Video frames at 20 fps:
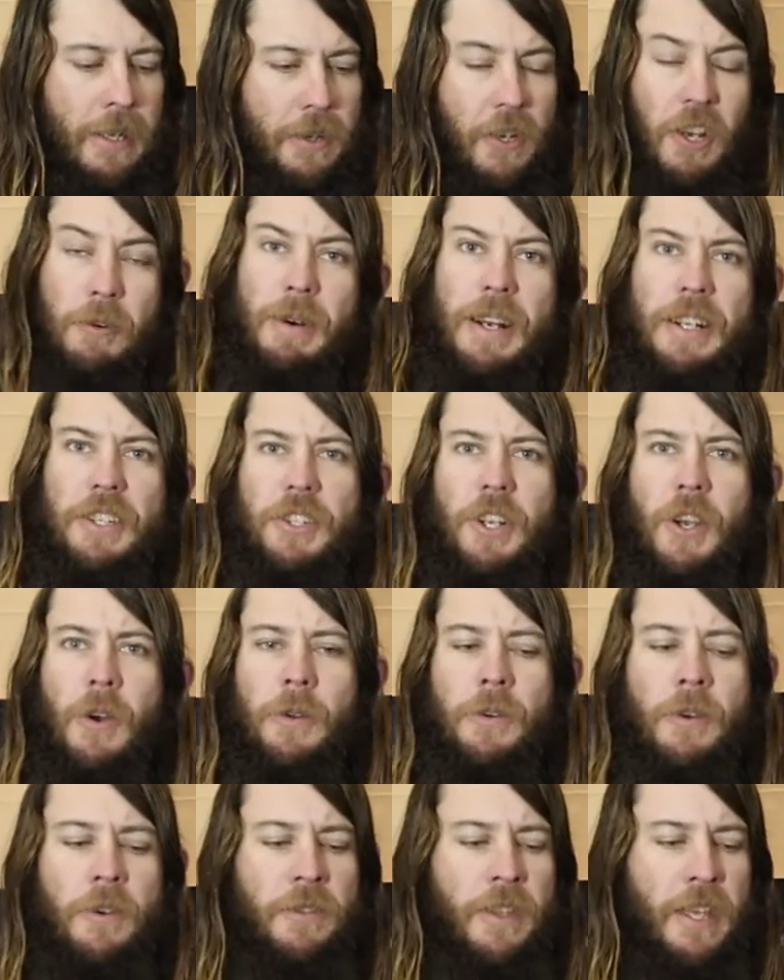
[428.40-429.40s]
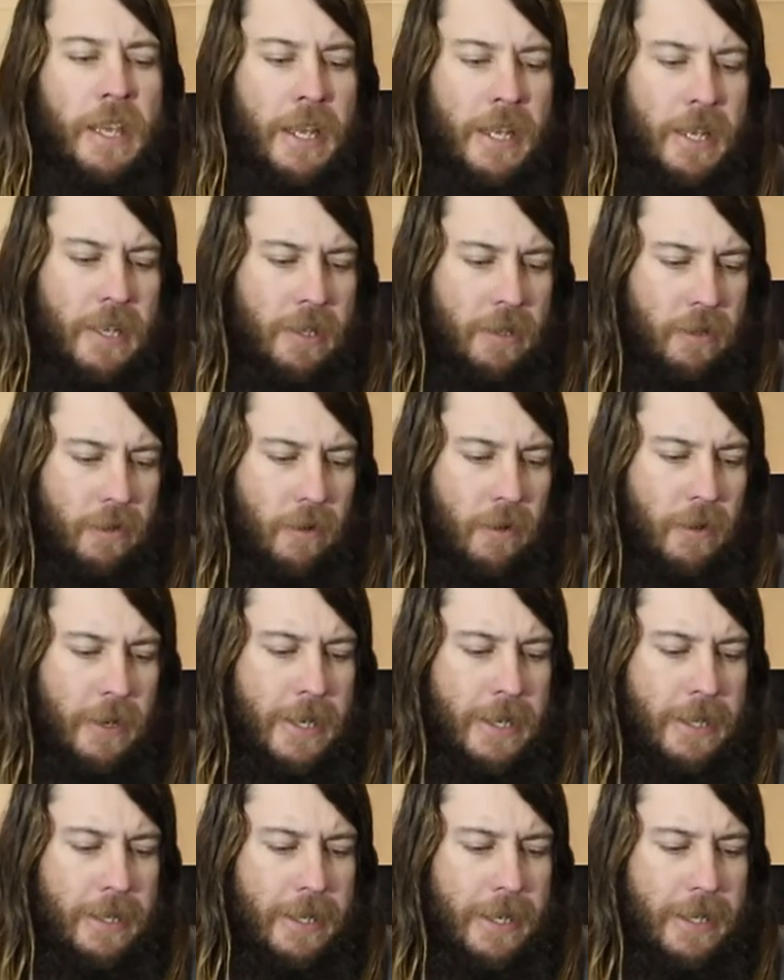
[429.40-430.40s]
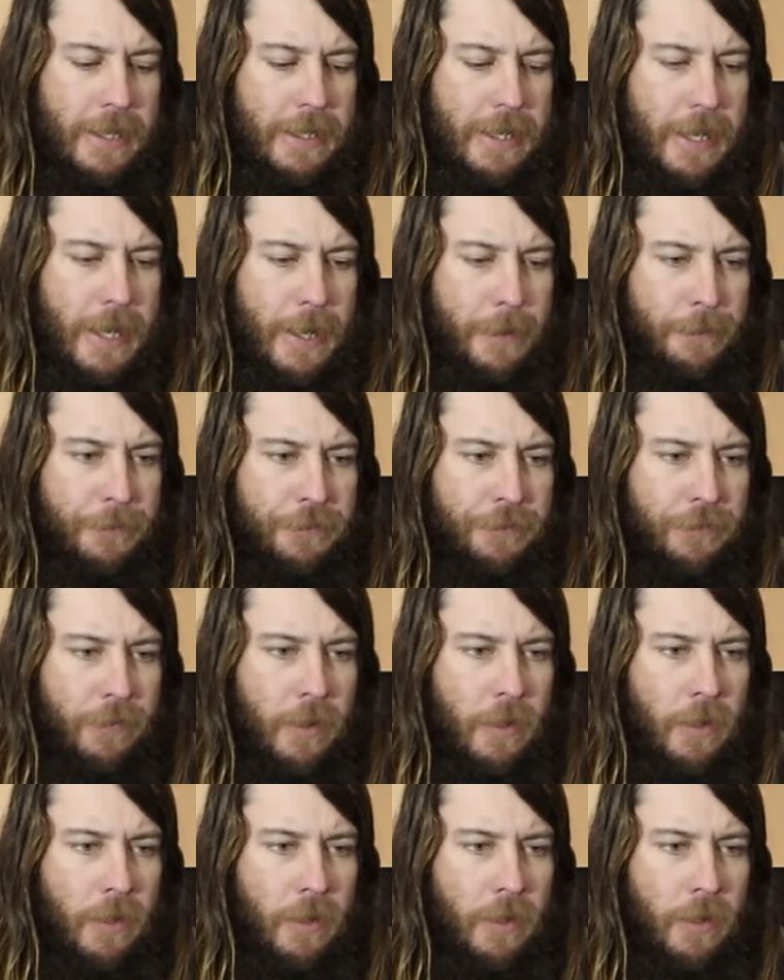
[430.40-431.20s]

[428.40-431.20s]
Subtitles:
much going on there. Sorry, that's a